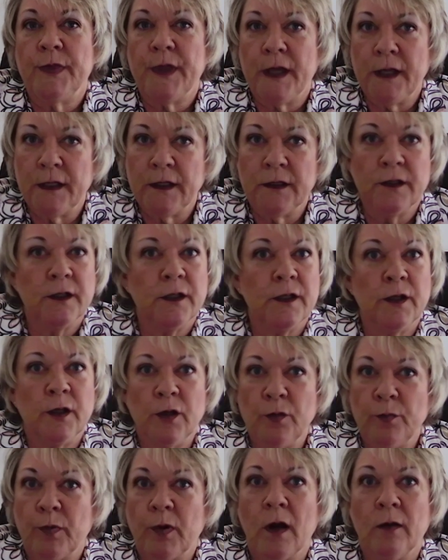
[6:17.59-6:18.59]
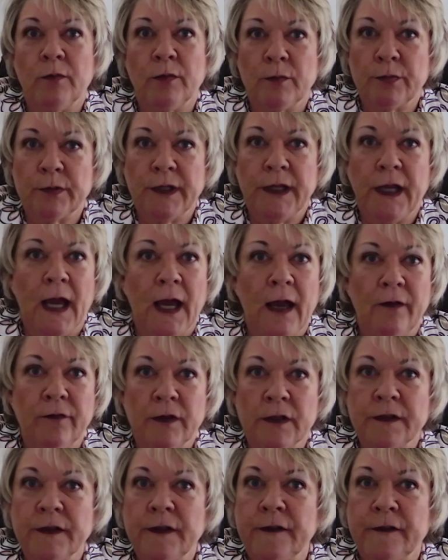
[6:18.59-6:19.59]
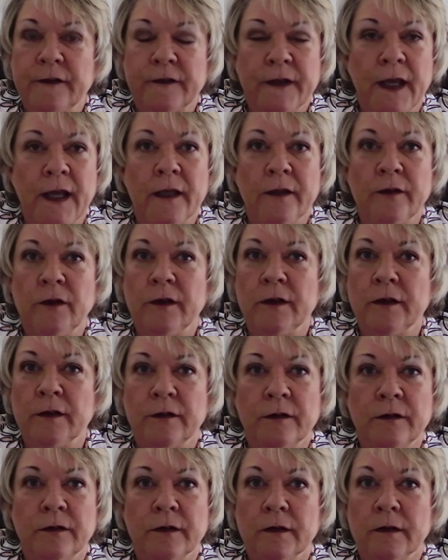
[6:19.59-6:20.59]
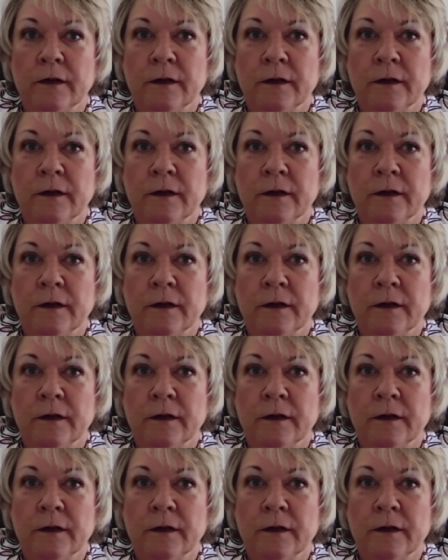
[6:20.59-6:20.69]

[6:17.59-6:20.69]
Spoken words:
then you probably have at least 10 to